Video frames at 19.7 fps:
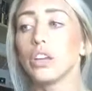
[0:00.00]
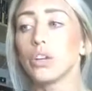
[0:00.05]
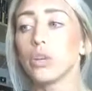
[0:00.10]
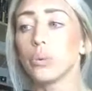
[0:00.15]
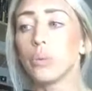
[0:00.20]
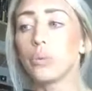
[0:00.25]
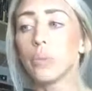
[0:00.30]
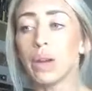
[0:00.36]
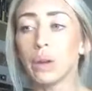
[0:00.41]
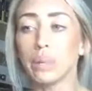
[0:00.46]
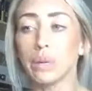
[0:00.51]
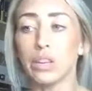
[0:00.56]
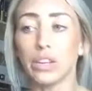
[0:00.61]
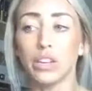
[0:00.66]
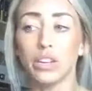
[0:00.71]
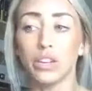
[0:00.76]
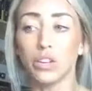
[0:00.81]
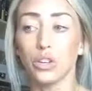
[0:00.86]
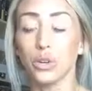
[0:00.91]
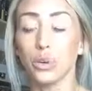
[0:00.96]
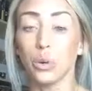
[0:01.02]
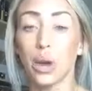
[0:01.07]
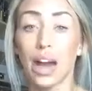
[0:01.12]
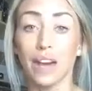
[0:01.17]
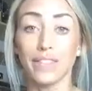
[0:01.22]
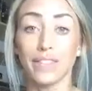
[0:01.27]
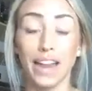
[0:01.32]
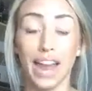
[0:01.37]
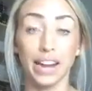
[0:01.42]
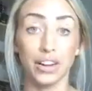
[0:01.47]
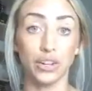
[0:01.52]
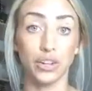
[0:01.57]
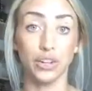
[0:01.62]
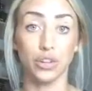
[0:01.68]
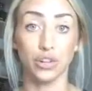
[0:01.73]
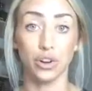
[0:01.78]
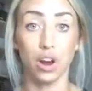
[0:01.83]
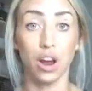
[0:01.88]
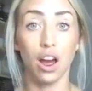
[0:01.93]
maybe you have an
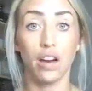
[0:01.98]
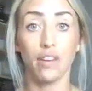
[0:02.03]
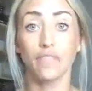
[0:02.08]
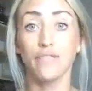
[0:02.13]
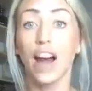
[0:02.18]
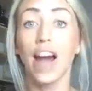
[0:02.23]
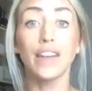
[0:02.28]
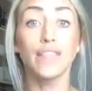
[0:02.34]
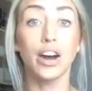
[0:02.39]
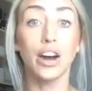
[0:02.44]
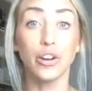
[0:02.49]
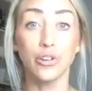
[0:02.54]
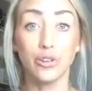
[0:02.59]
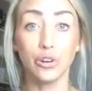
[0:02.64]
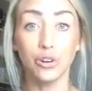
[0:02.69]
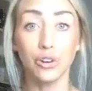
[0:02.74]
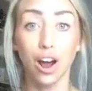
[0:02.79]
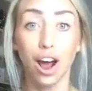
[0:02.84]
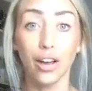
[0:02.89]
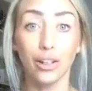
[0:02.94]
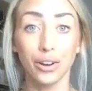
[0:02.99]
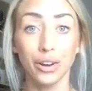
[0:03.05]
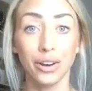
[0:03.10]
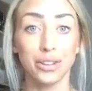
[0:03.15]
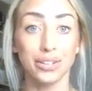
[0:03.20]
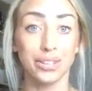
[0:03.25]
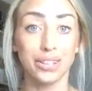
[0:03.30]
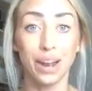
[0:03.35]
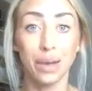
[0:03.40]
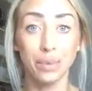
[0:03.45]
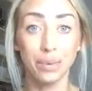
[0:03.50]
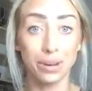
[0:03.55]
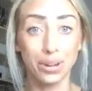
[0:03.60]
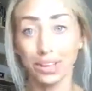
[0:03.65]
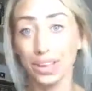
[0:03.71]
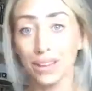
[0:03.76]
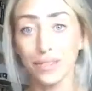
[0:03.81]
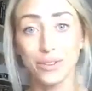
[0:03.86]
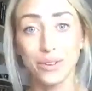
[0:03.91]
extra $500 that I'm going to
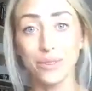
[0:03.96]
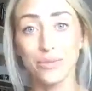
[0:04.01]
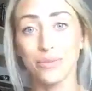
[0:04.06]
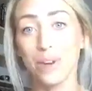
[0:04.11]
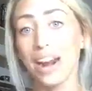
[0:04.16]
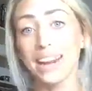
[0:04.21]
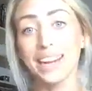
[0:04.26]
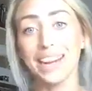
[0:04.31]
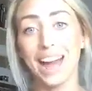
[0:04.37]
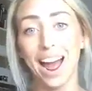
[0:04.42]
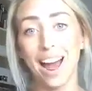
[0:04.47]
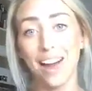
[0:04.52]
give you right now.